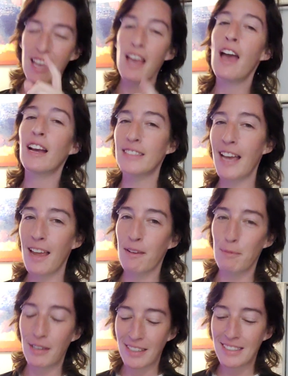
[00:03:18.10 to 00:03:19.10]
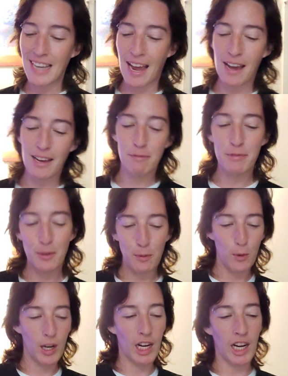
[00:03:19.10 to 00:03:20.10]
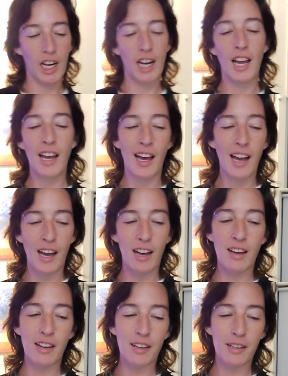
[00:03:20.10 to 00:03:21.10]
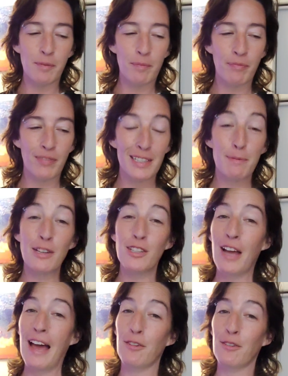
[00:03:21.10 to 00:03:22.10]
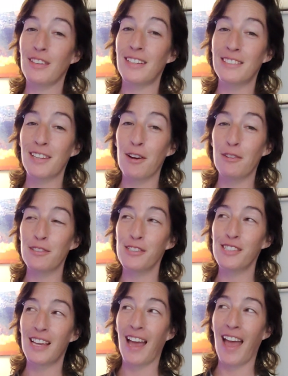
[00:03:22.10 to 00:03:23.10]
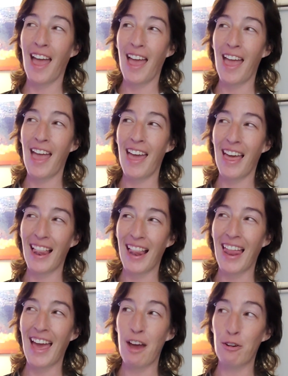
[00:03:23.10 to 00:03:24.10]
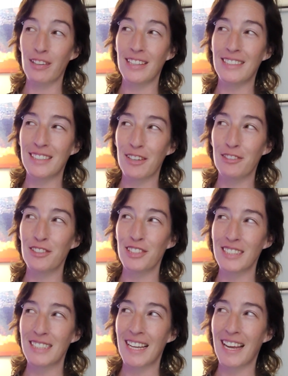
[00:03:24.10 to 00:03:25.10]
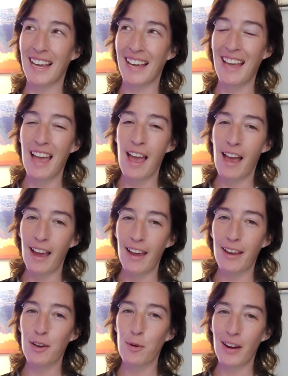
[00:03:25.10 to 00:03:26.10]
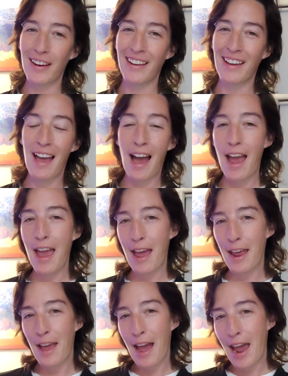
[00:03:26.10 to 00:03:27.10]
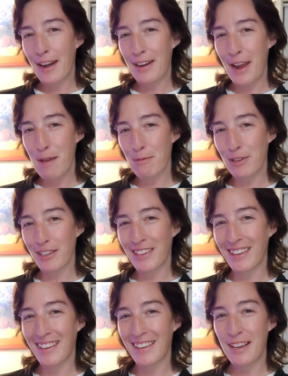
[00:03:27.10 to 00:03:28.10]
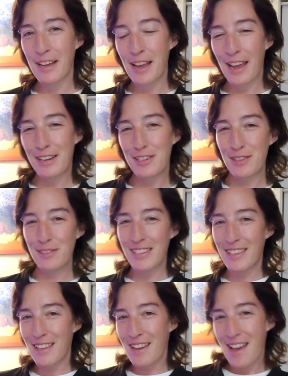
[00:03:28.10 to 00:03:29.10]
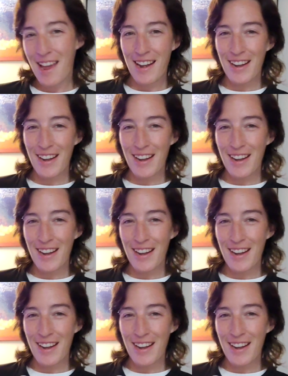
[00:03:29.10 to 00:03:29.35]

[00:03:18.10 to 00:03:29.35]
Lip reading: Because I had many a times where, especially out on the East Coast, out on the East Coast, I had a neighbor, and she was in the